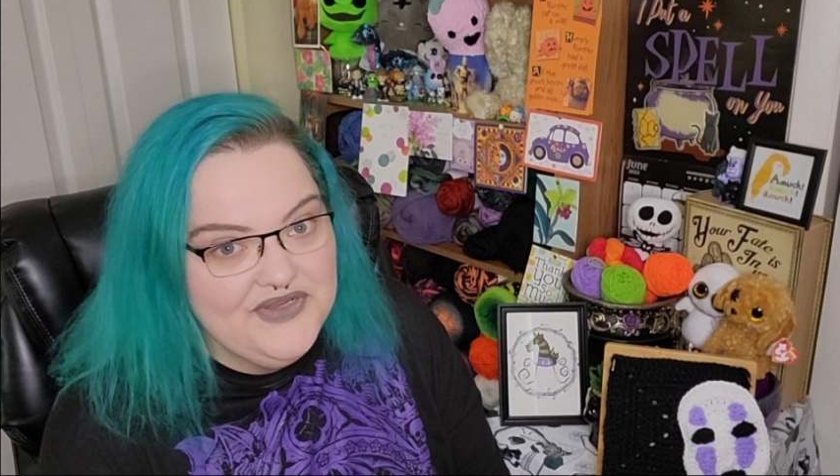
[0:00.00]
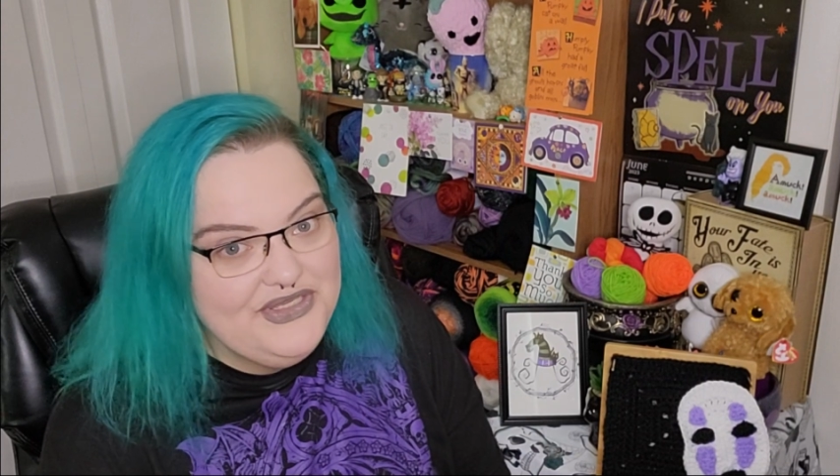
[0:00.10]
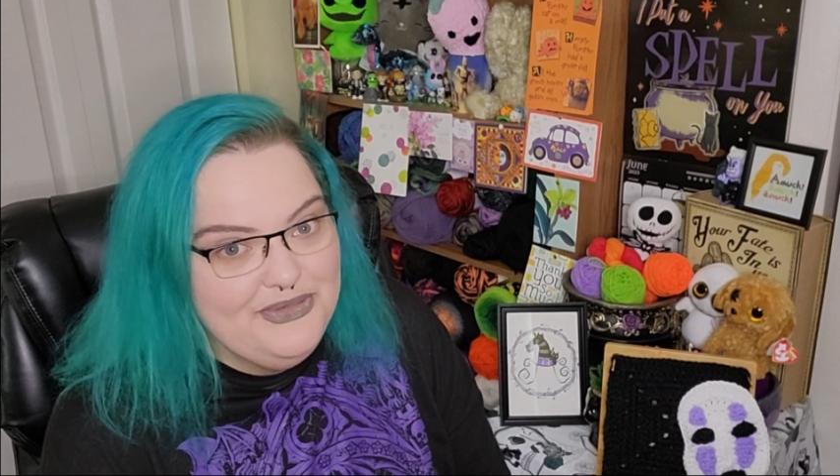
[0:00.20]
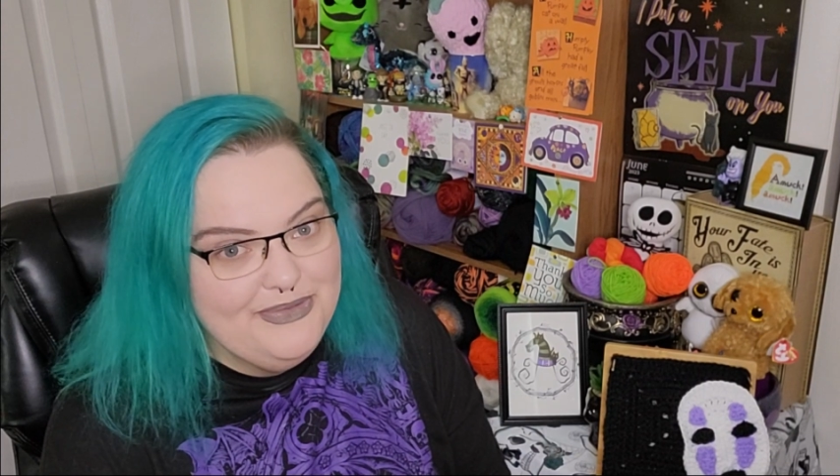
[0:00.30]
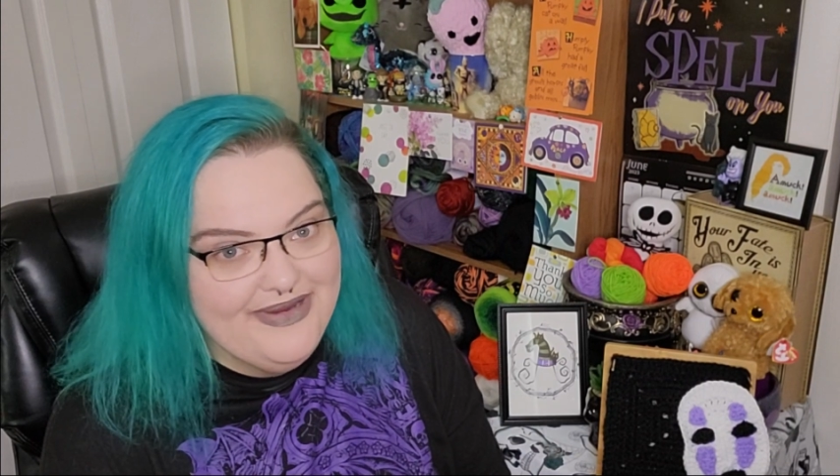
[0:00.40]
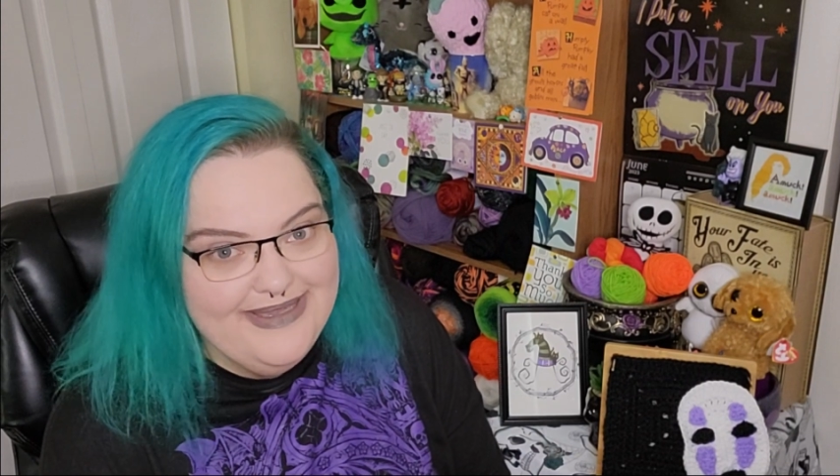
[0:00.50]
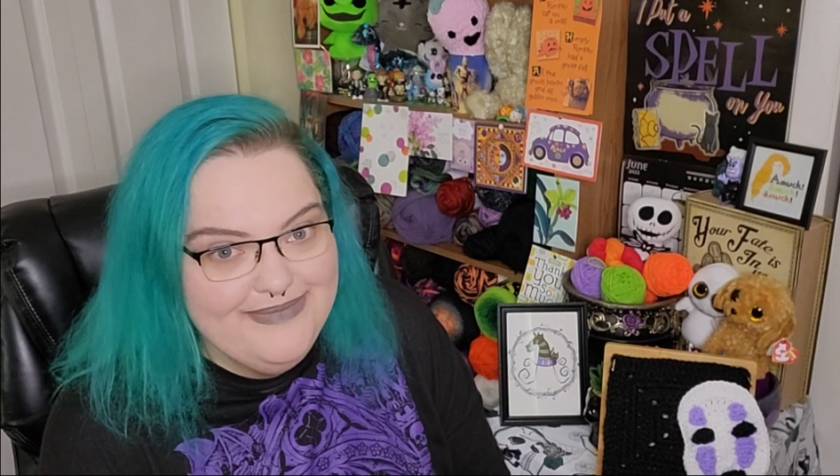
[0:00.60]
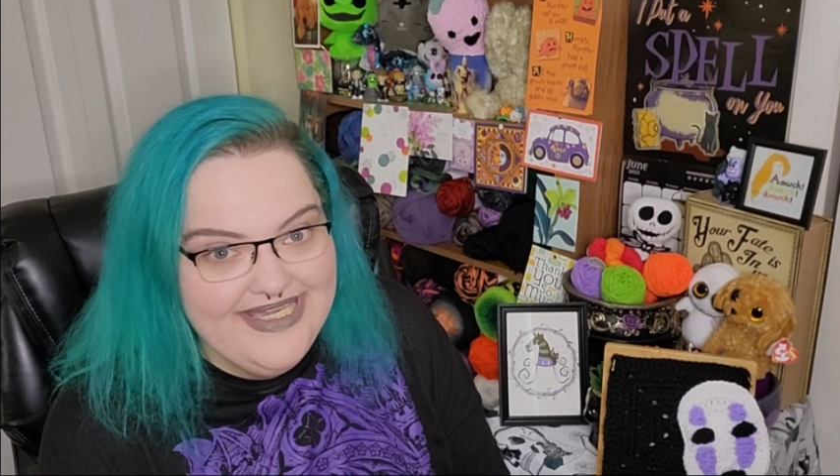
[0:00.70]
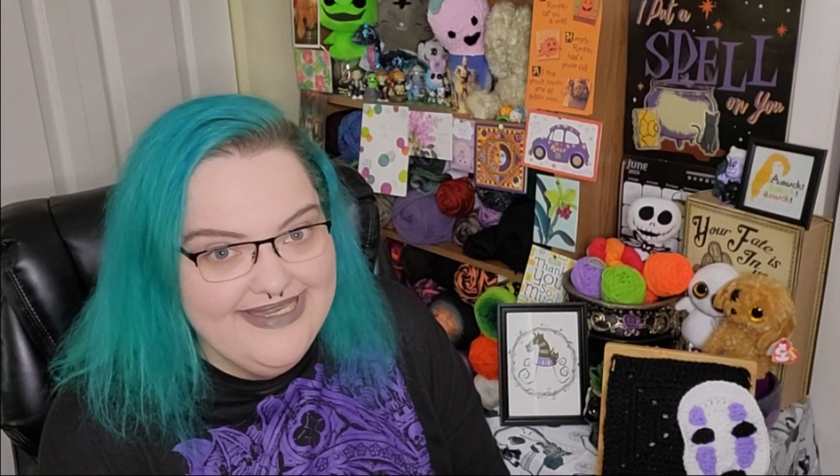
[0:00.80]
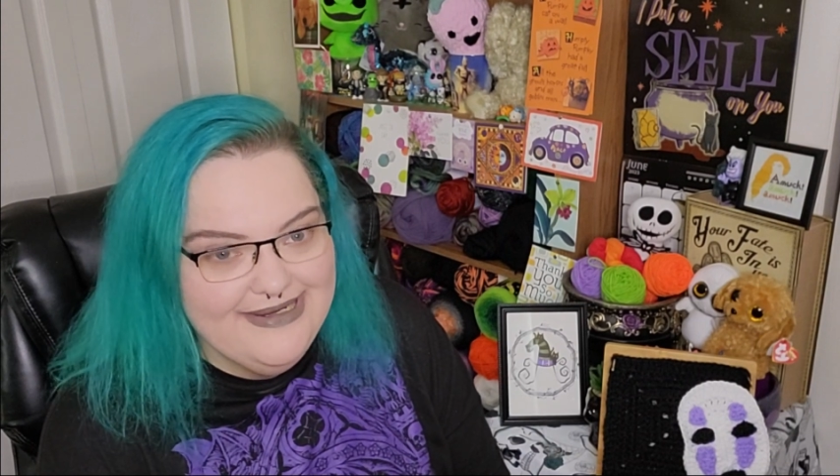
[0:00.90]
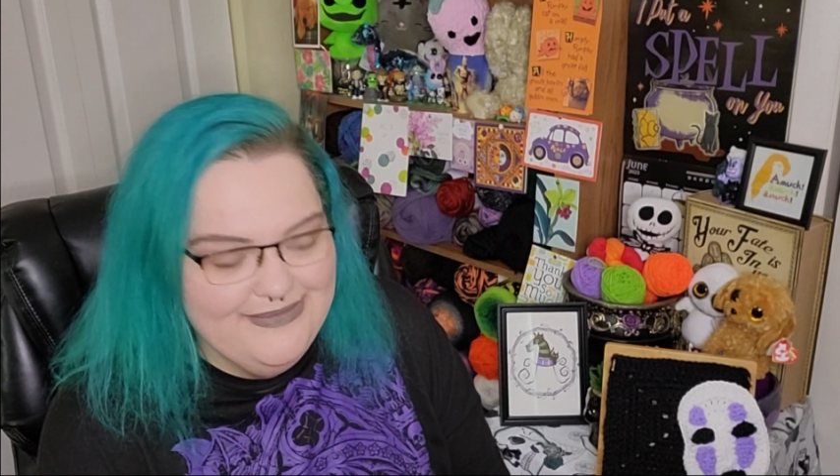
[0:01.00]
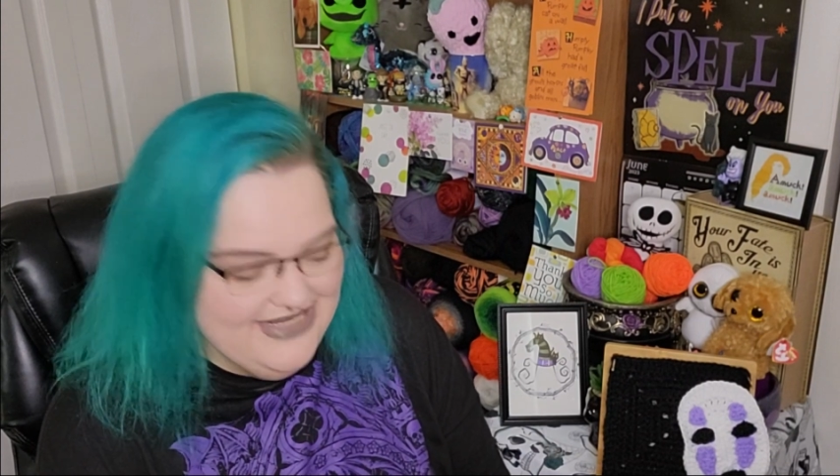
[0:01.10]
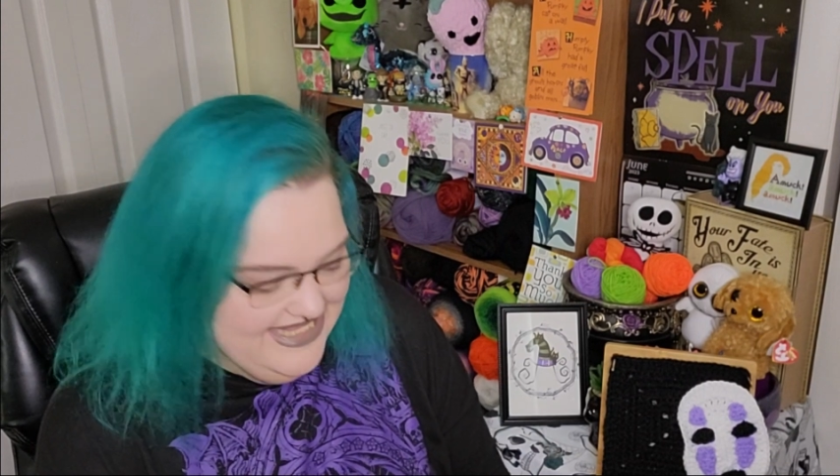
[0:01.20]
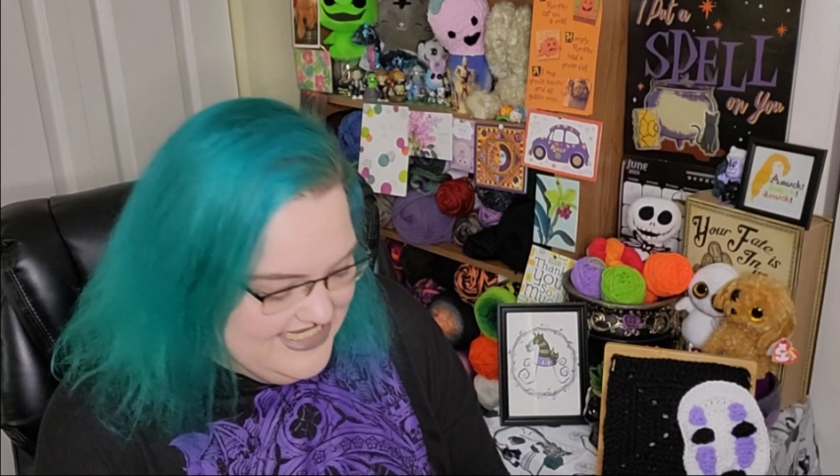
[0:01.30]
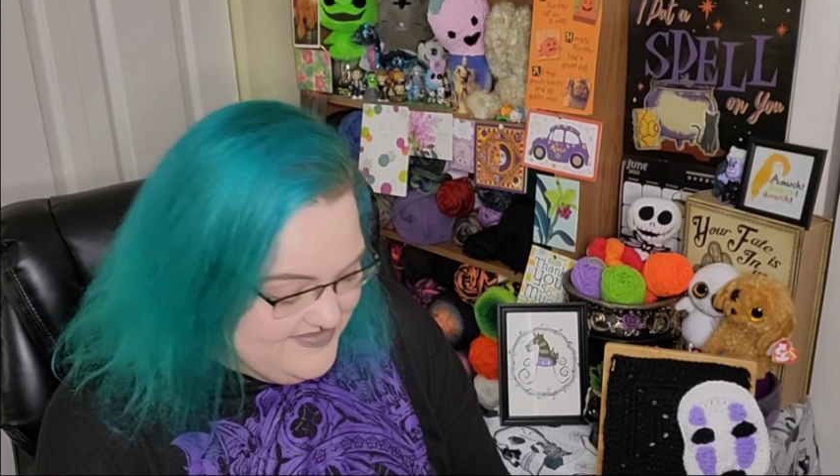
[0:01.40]
humoring me here
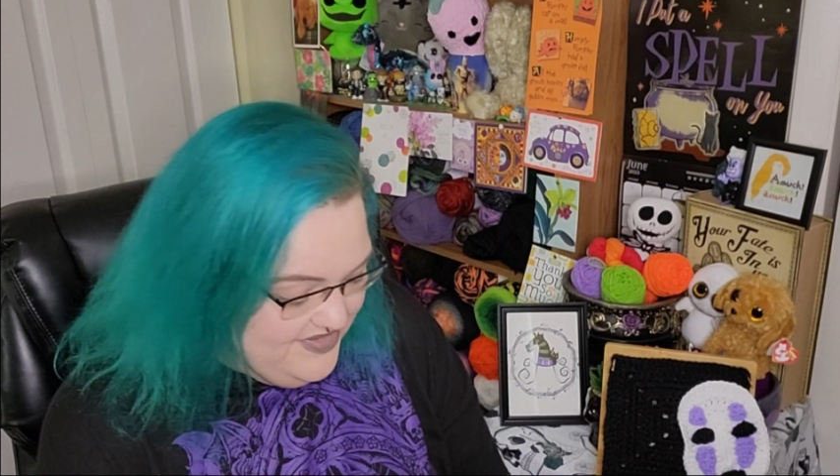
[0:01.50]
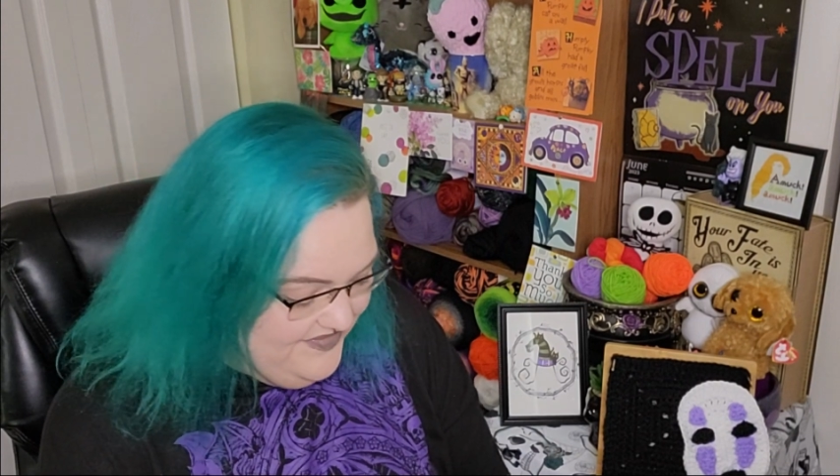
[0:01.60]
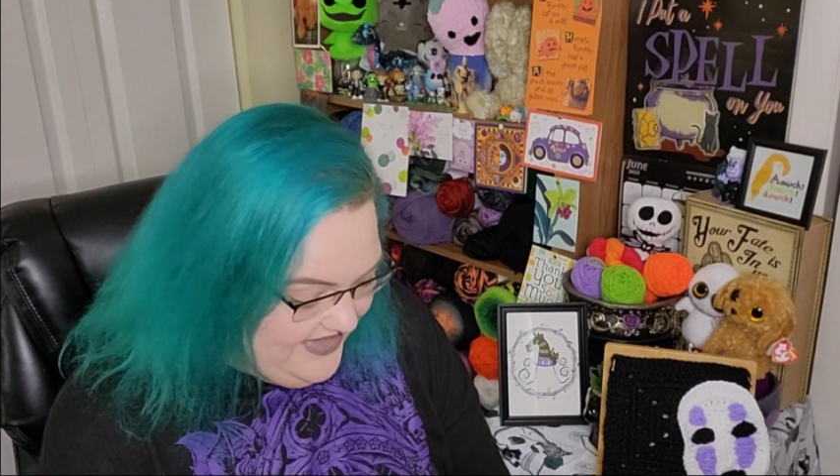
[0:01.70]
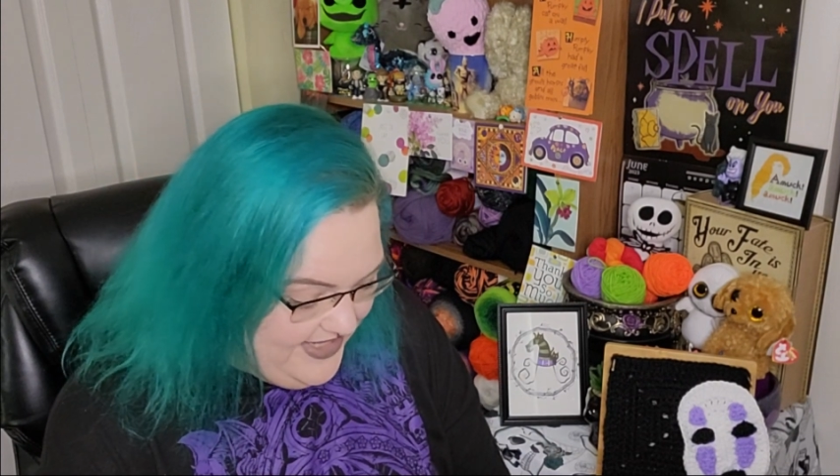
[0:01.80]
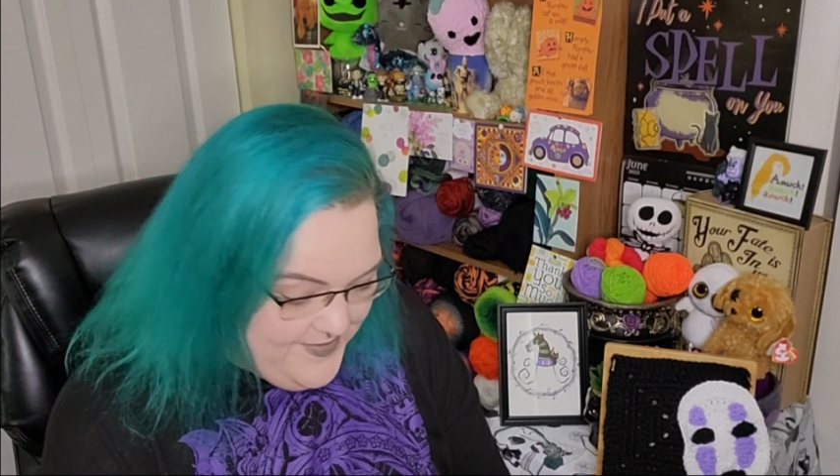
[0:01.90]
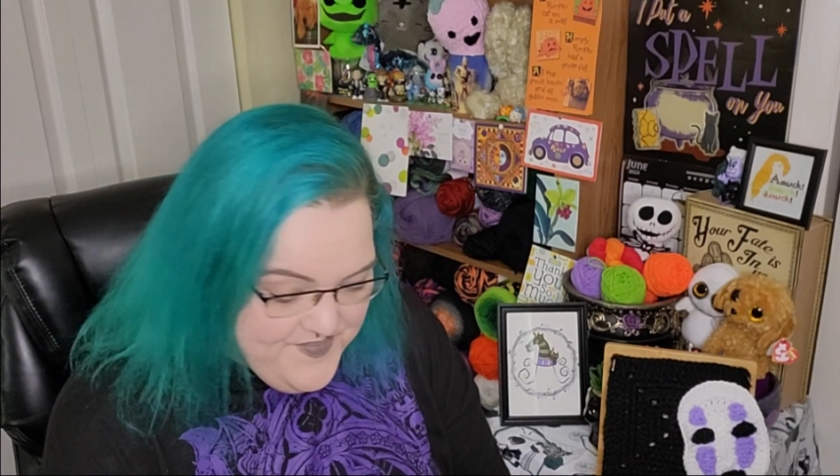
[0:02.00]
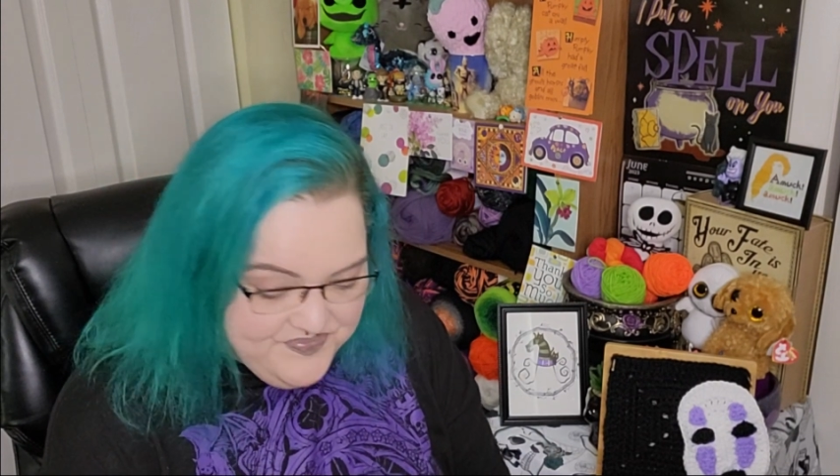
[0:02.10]
with this movie.